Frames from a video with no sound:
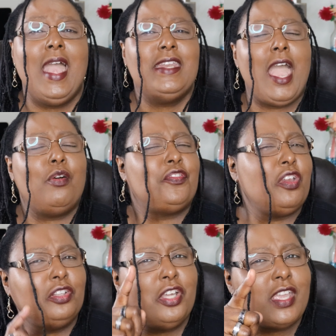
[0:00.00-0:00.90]
Now, if
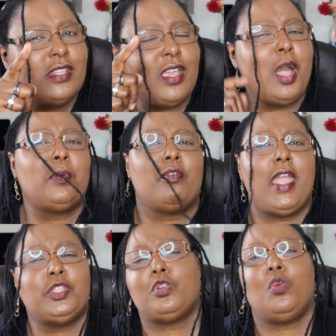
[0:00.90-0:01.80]
you're looking to
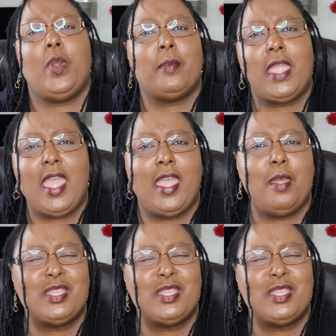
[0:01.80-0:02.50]
upgrade your webcam,